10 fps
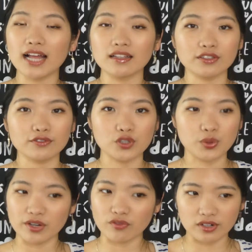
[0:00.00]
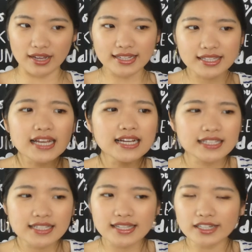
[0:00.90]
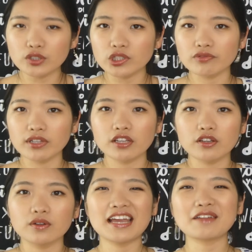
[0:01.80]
calendar for 24 days, this is actually really good.